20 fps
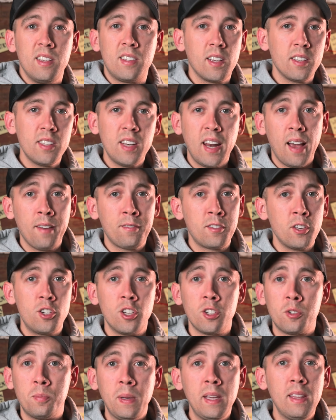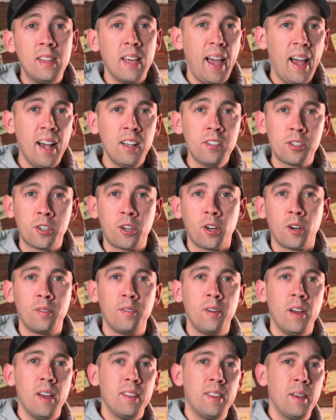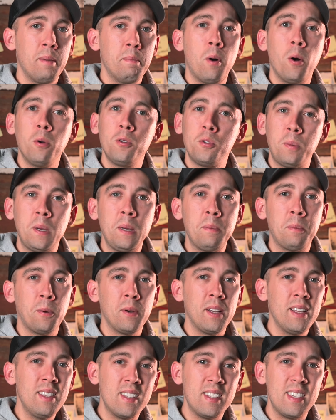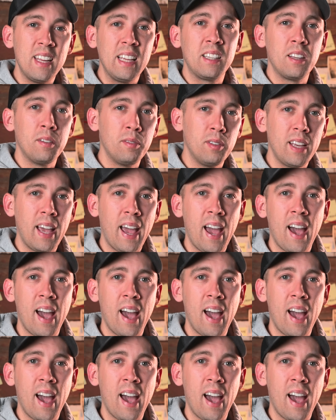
This doesn't have to just be the S curve that most people instinctively